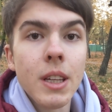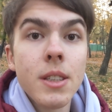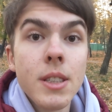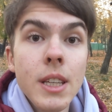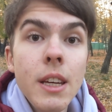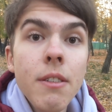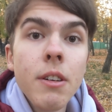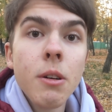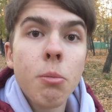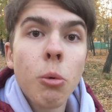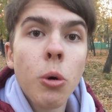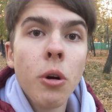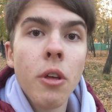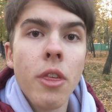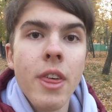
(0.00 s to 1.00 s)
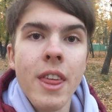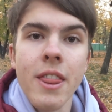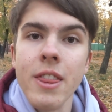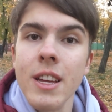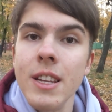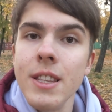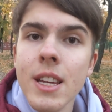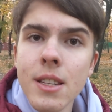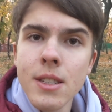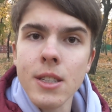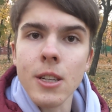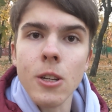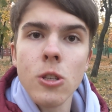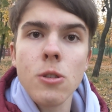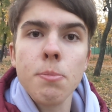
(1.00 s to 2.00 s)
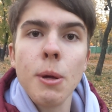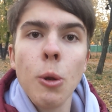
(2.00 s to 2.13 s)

It's even more than the distance